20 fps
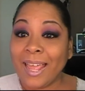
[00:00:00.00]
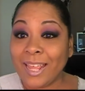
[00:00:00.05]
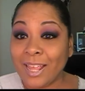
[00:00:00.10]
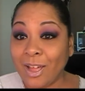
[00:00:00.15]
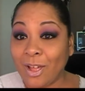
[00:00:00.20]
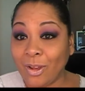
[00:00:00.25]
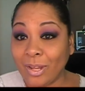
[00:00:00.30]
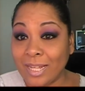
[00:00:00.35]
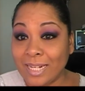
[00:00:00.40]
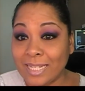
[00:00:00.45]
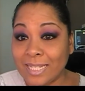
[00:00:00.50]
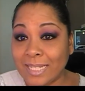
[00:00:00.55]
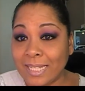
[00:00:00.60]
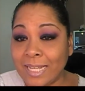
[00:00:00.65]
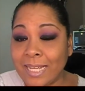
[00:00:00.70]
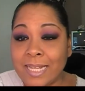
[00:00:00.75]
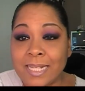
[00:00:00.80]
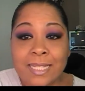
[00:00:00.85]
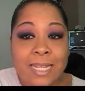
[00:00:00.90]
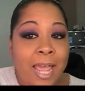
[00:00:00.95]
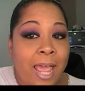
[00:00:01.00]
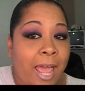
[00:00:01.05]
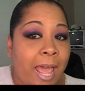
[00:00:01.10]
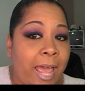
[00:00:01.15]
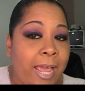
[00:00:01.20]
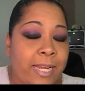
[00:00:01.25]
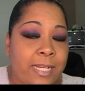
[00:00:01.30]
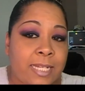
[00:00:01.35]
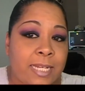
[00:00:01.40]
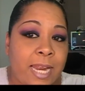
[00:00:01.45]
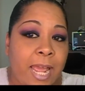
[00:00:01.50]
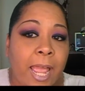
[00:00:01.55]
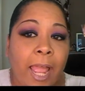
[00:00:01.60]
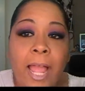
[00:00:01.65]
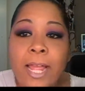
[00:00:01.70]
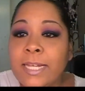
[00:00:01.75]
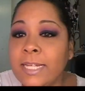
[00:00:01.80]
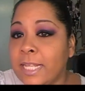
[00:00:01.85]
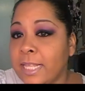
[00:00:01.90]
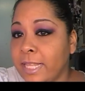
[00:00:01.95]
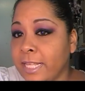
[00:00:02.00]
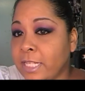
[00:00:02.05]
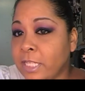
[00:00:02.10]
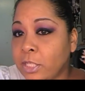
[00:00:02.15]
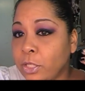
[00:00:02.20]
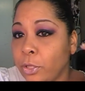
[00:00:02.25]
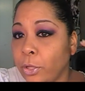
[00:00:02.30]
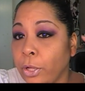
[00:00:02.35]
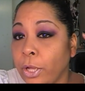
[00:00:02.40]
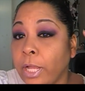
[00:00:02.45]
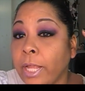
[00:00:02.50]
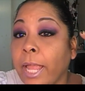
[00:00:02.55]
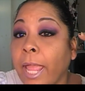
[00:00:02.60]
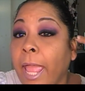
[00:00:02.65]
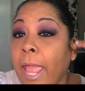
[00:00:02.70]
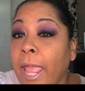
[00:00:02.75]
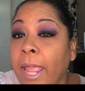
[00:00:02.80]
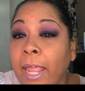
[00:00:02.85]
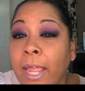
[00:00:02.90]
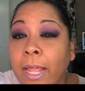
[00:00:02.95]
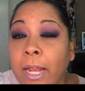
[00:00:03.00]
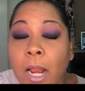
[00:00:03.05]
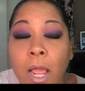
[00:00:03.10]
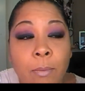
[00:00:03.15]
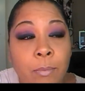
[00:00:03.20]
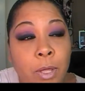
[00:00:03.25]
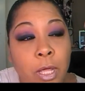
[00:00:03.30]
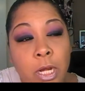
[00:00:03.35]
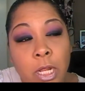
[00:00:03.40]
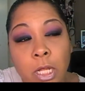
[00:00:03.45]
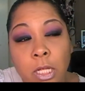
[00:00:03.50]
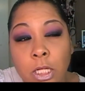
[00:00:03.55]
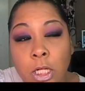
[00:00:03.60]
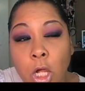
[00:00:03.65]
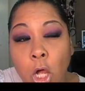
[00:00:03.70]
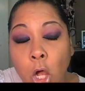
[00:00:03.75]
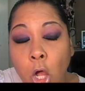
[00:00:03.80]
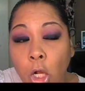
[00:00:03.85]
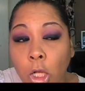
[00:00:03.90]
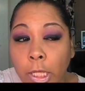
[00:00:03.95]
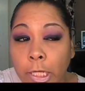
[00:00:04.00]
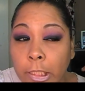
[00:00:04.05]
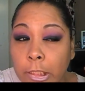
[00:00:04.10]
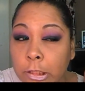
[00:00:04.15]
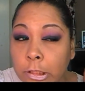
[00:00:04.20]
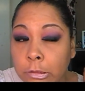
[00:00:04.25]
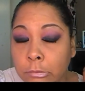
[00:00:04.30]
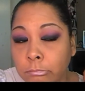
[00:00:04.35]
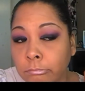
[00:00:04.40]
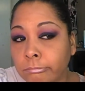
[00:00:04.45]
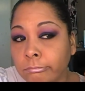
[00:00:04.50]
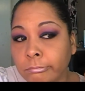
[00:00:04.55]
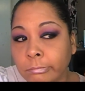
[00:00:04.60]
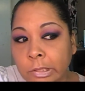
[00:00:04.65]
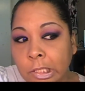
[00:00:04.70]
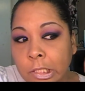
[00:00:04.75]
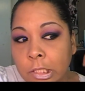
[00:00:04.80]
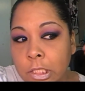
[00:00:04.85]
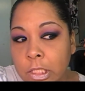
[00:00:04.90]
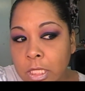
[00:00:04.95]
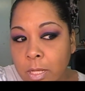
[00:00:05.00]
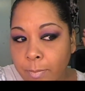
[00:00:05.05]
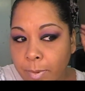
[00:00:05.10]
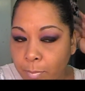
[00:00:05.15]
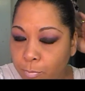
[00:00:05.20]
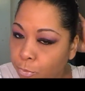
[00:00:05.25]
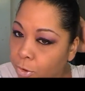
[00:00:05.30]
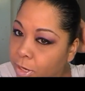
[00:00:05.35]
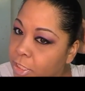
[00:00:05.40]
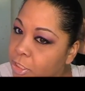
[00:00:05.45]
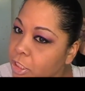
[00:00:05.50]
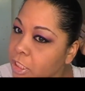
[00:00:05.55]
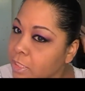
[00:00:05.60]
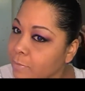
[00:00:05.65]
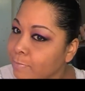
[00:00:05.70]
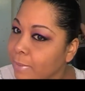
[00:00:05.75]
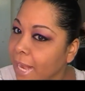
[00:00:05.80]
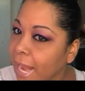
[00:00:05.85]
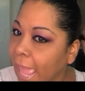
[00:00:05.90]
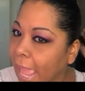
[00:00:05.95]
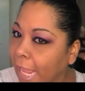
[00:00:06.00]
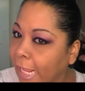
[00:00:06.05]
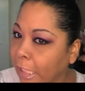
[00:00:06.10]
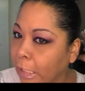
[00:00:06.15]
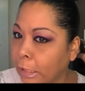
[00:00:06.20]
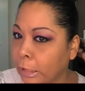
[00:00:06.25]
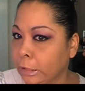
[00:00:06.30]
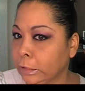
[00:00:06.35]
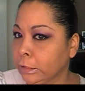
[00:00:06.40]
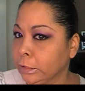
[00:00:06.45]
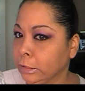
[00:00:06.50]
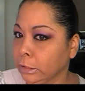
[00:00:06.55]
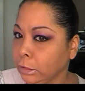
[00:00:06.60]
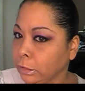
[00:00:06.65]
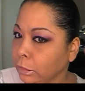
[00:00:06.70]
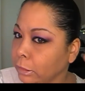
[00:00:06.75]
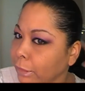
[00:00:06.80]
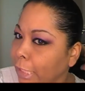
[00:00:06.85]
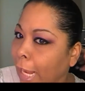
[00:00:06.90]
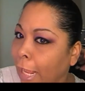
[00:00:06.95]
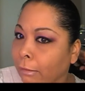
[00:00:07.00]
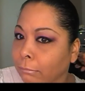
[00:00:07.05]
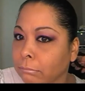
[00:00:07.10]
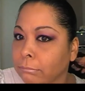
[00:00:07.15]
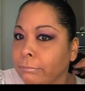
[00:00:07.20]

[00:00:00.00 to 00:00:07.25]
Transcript: y'all, it's Liz. Hey, today I did this look and I'm going to call it Semi-Precious Black. Yeah.